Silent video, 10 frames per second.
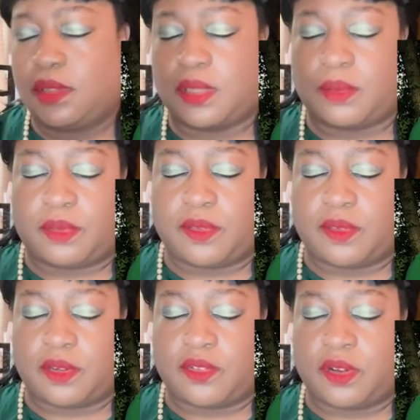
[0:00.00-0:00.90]
We'll use
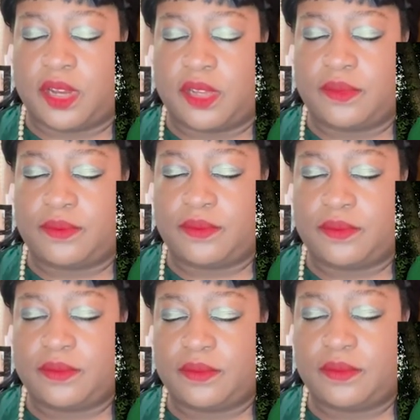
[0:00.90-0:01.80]
it to dry.
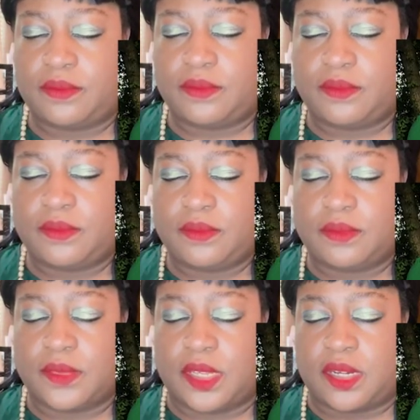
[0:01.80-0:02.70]

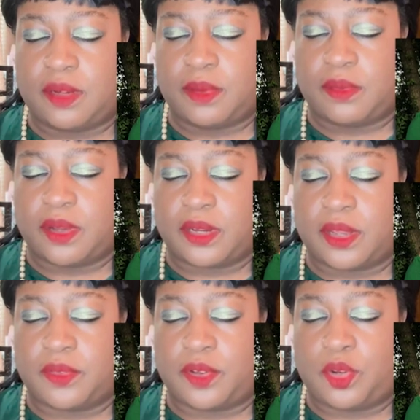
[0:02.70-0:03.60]
I need to be walking
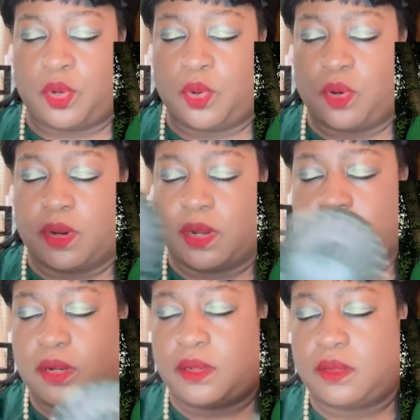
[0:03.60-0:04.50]
out the
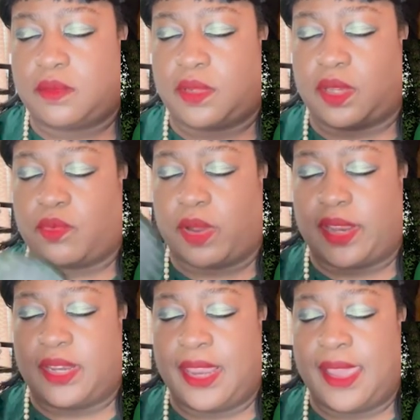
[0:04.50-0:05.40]
door, like right
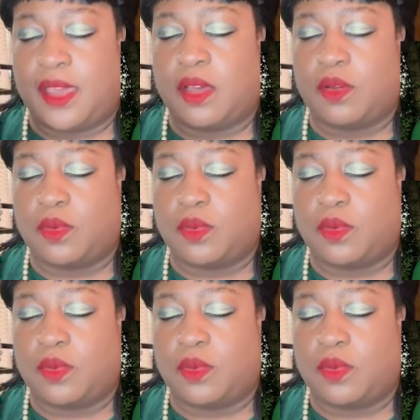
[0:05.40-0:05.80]
now.